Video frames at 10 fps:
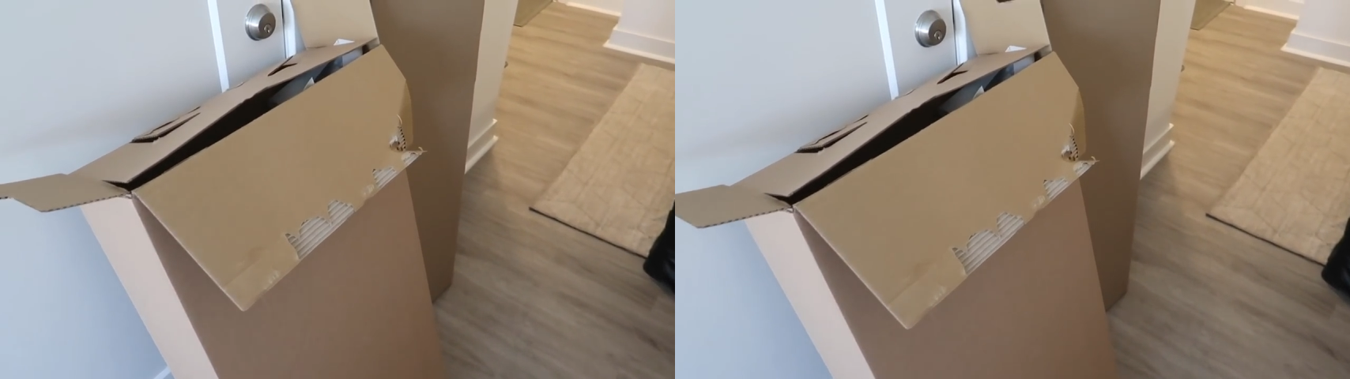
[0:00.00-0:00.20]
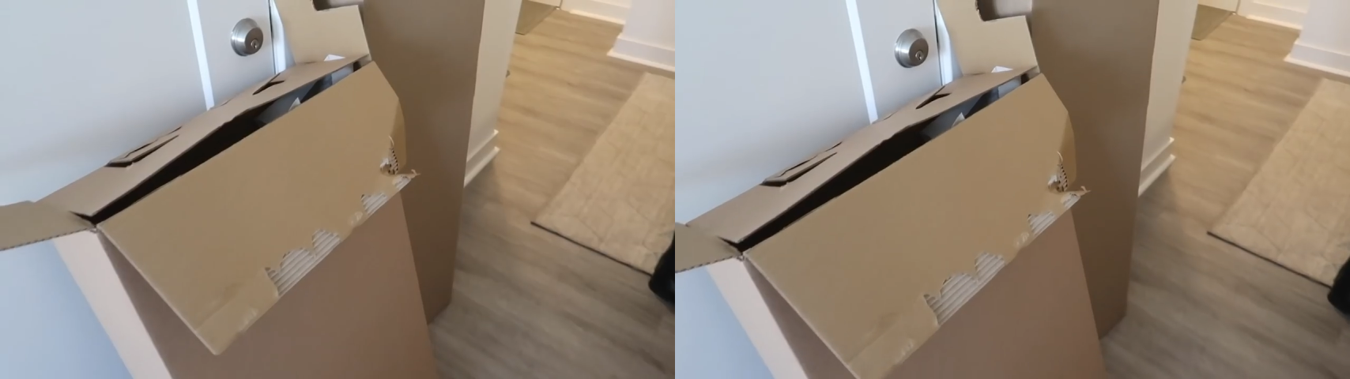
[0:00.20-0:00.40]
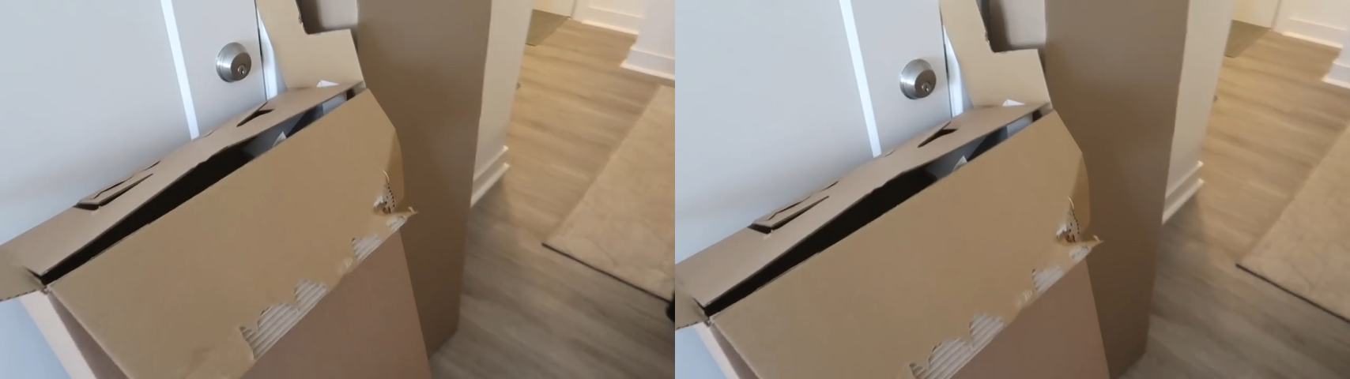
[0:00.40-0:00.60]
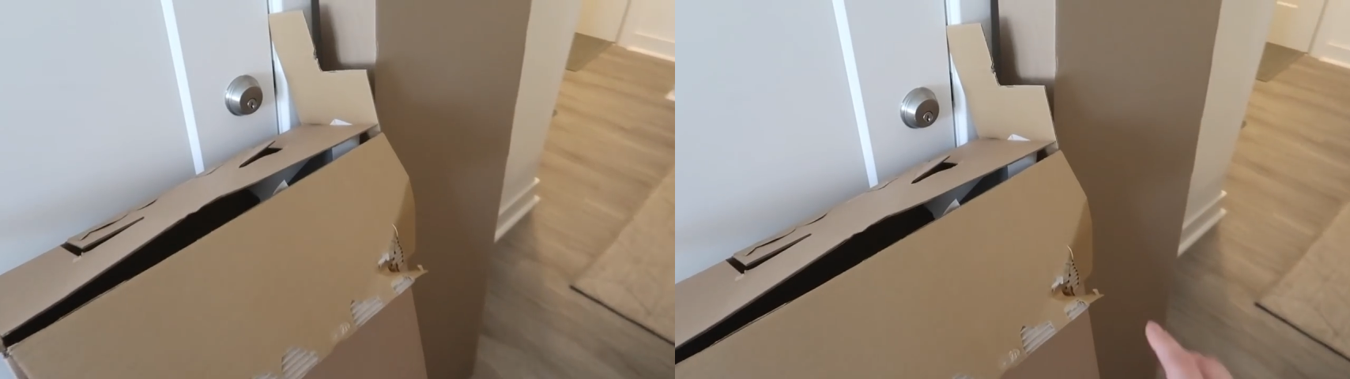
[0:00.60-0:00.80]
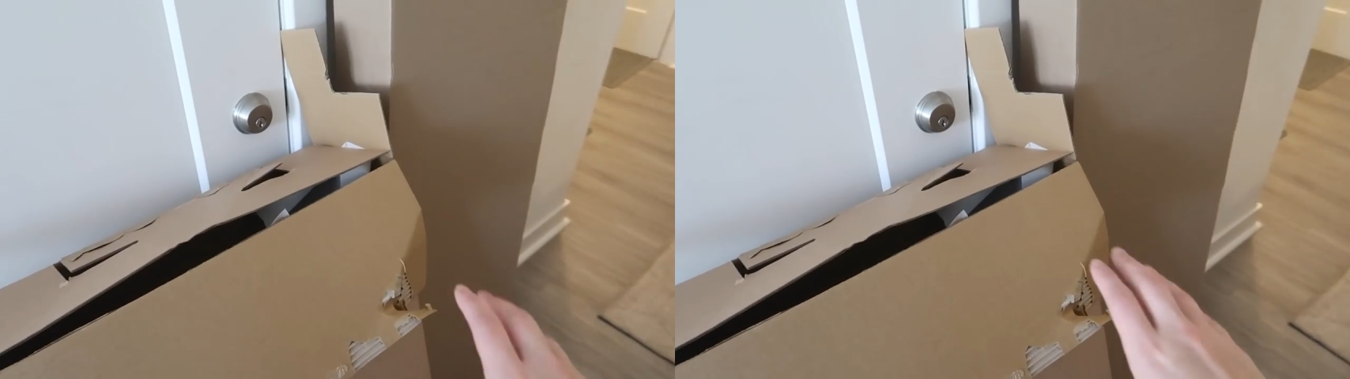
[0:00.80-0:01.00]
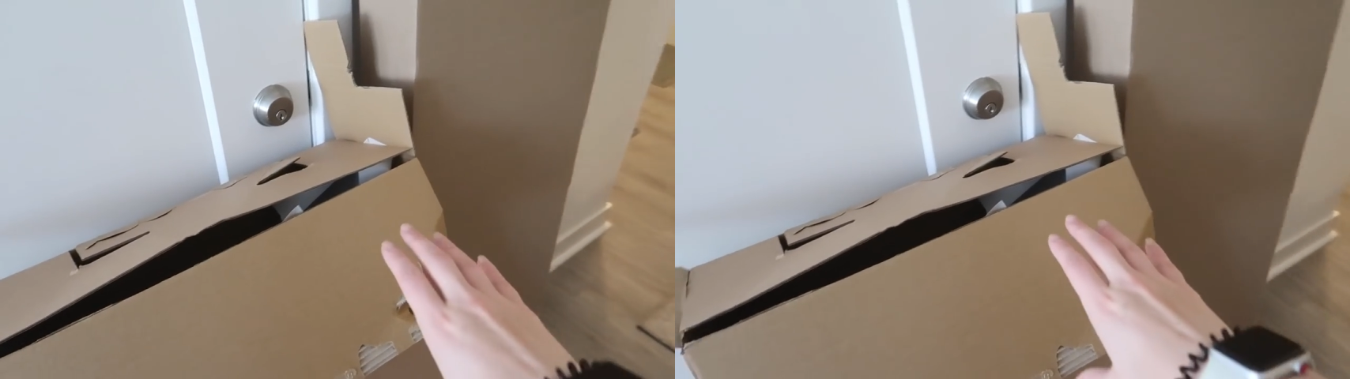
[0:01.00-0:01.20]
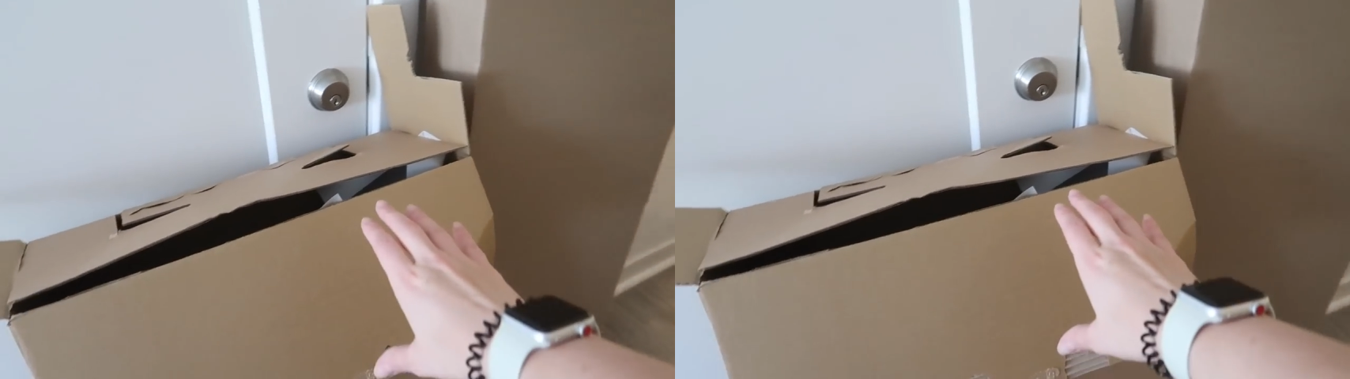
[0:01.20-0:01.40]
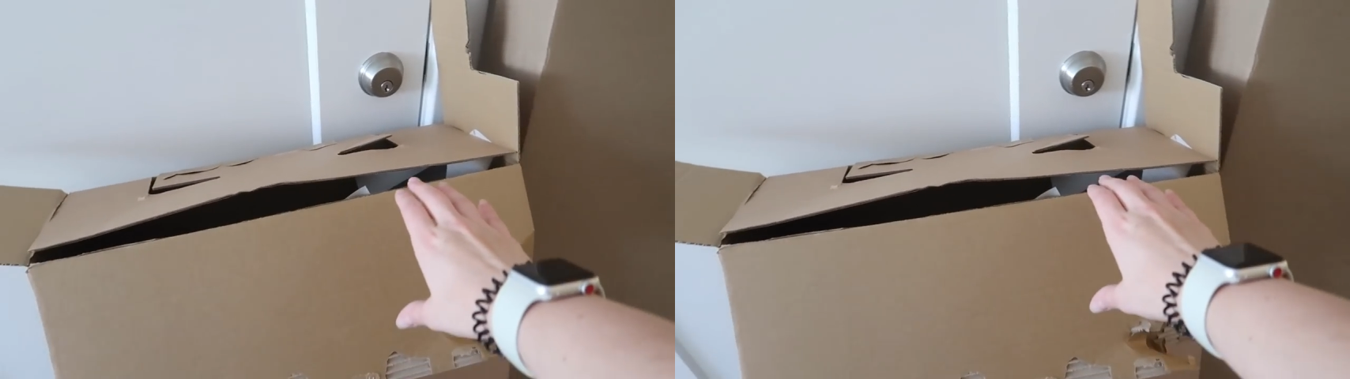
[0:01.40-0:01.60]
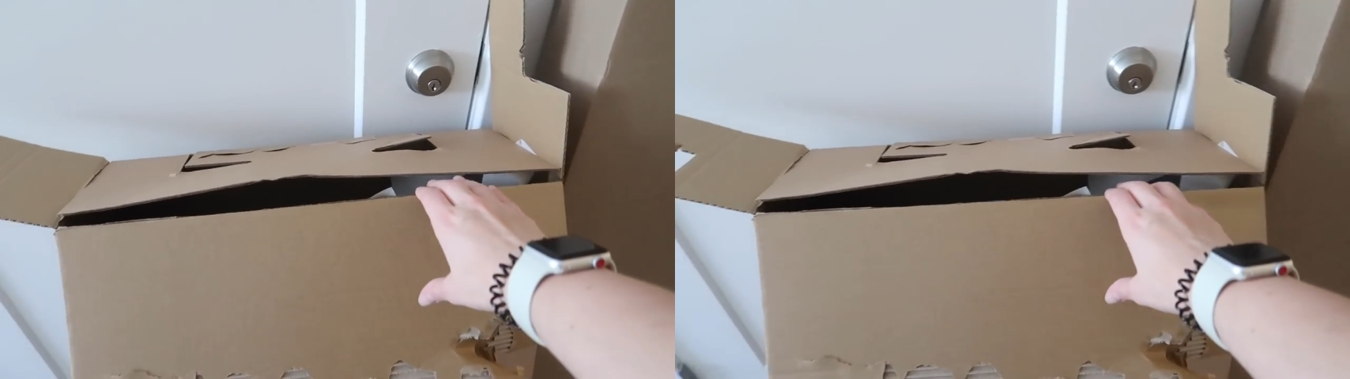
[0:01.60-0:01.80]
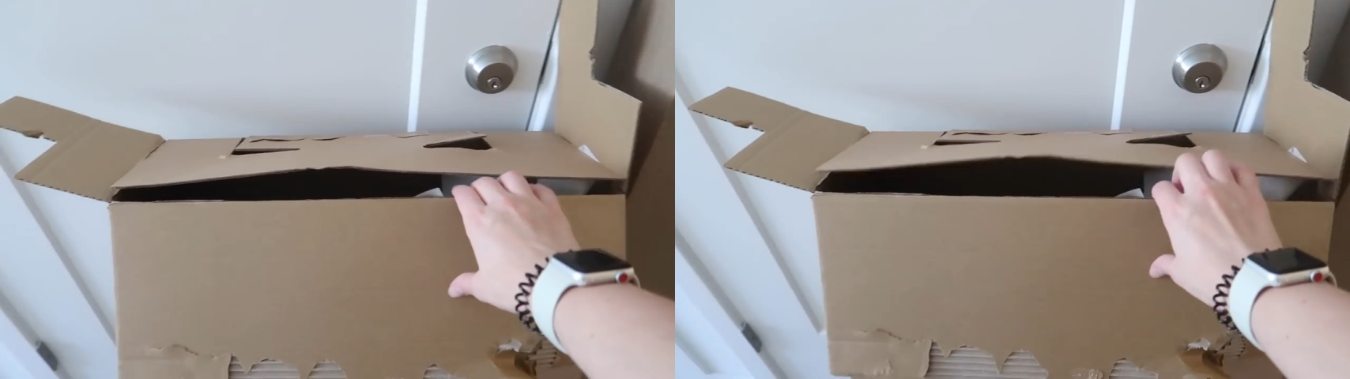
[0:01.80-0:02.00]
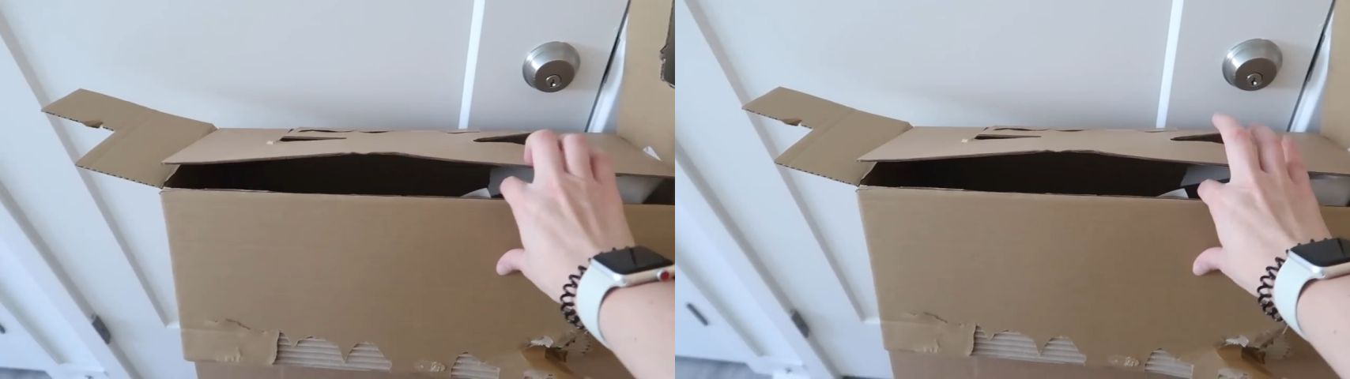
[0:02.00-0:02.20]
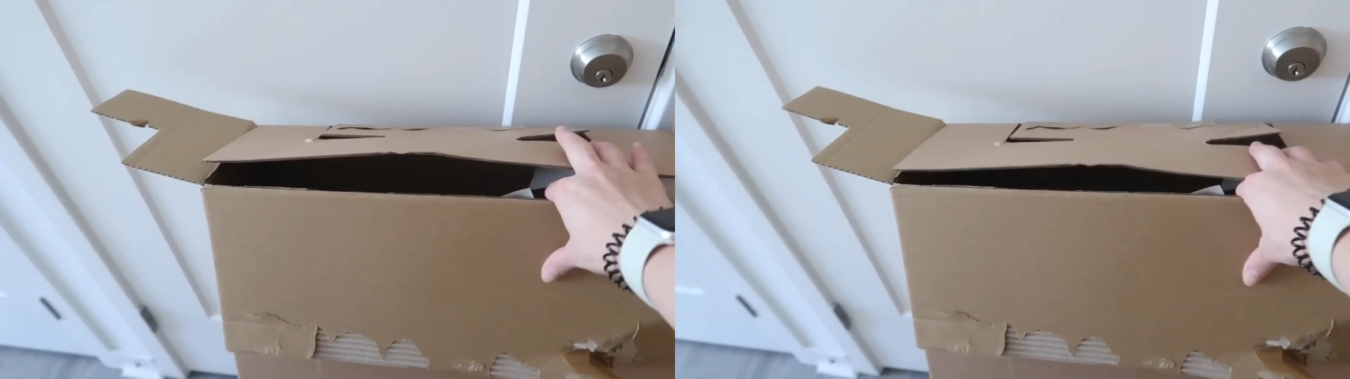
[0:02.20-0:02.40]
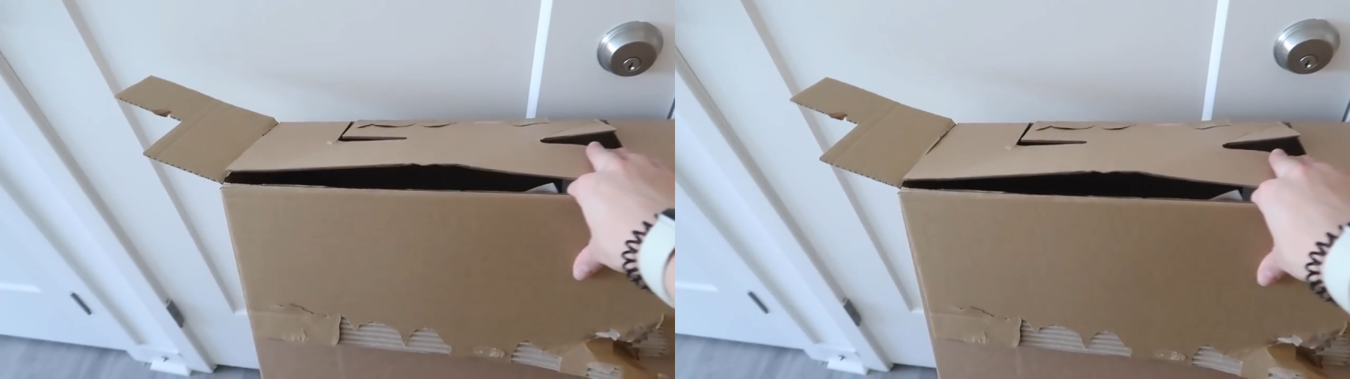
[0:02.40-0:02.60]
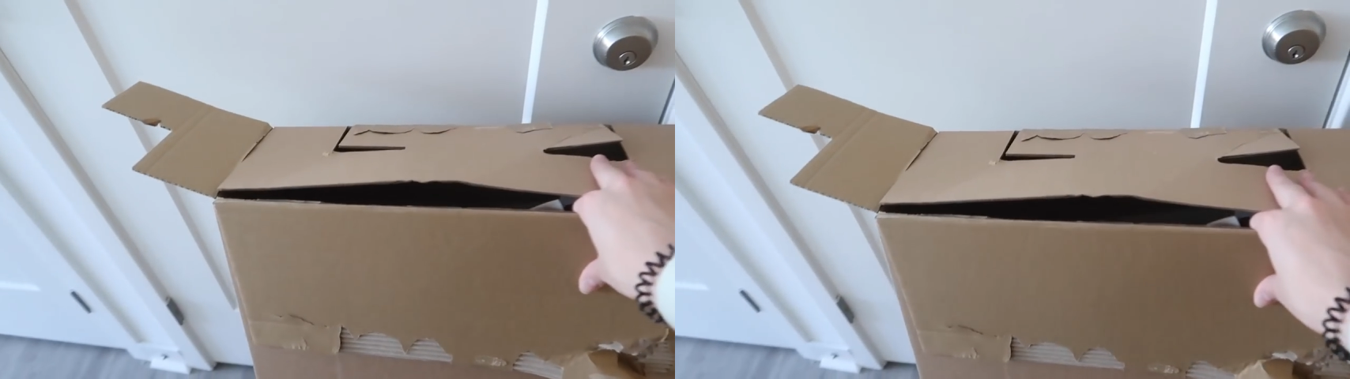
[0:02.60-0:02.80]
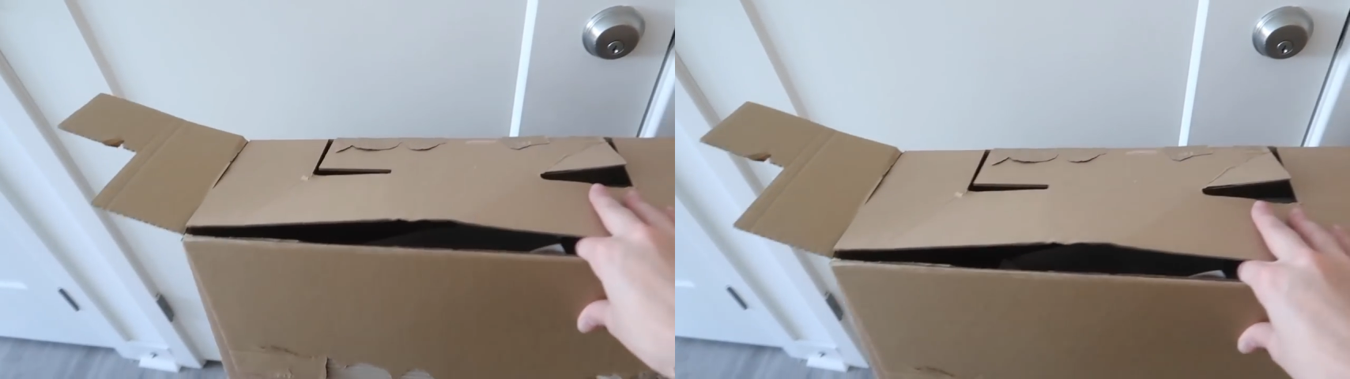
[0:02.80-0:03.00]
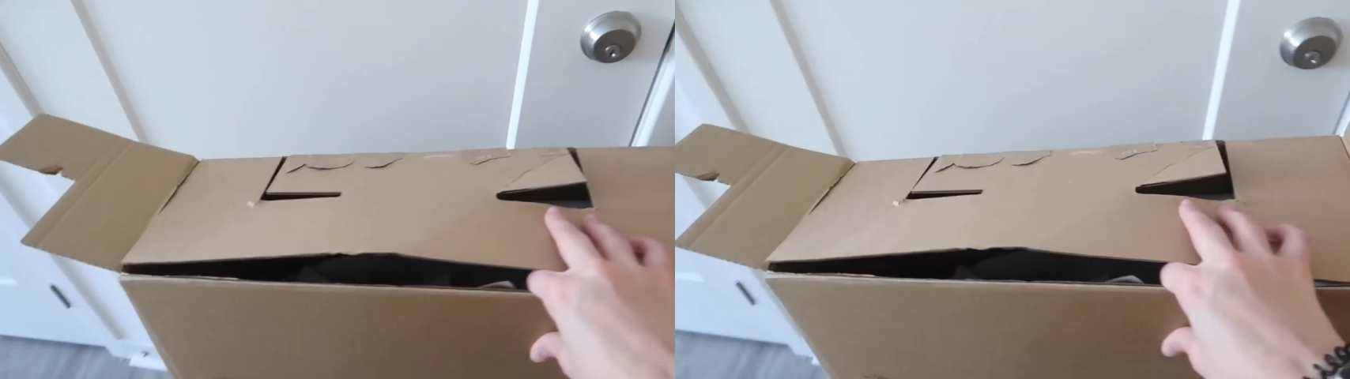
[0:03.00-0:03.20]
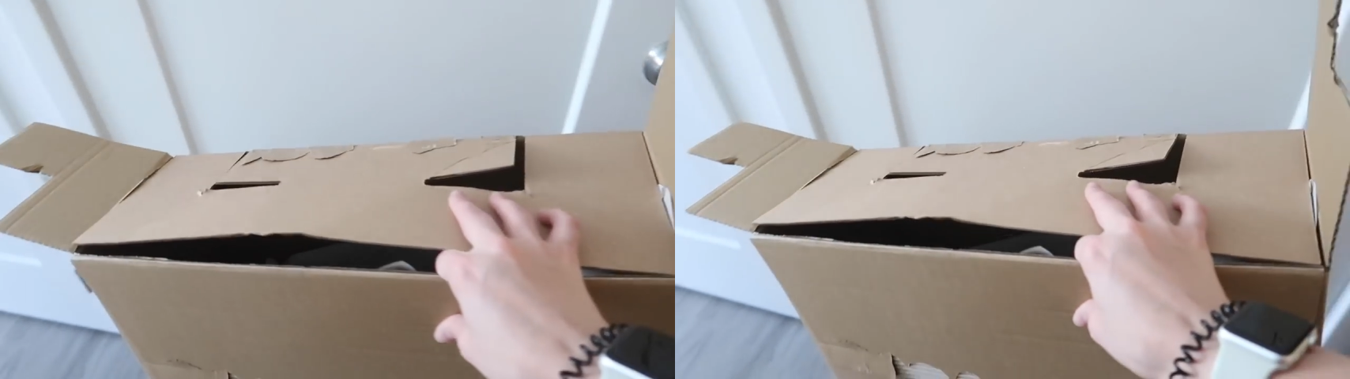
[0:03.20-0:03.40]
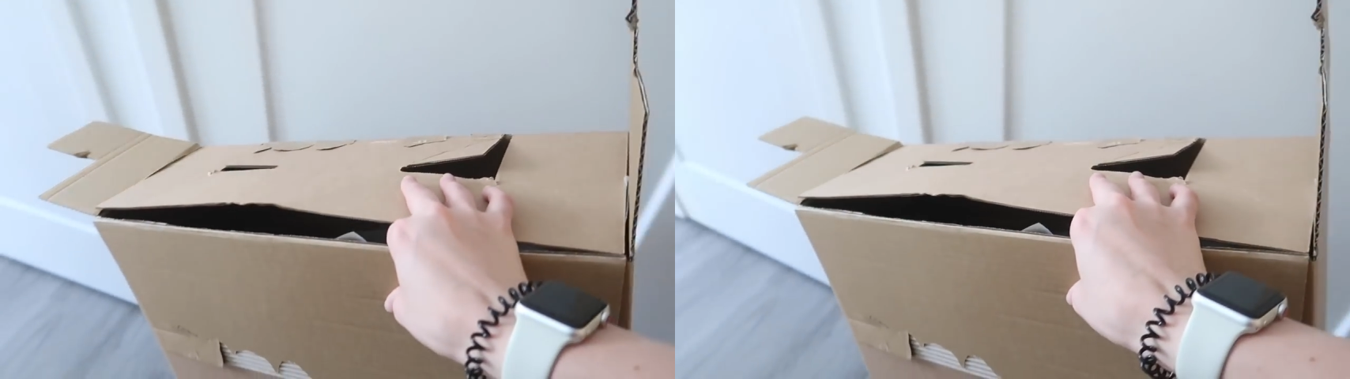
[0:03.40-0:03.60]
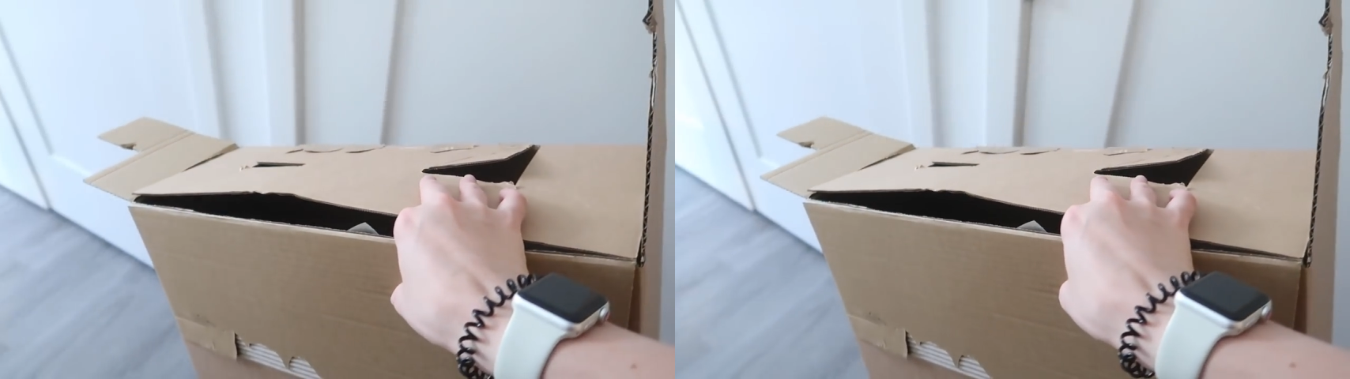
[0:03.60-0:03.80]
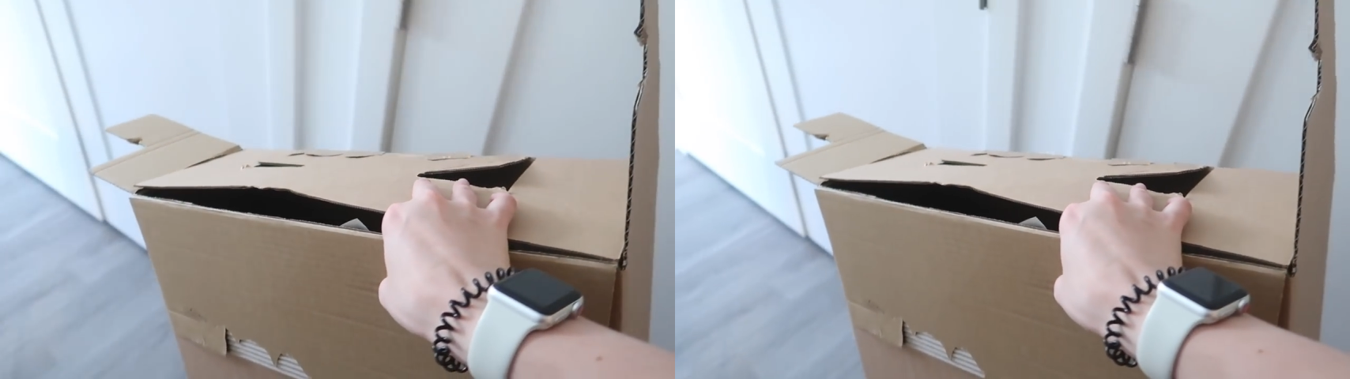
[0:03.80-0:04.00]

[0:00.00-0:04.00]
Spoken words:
No face is visible, so there are no lips to read.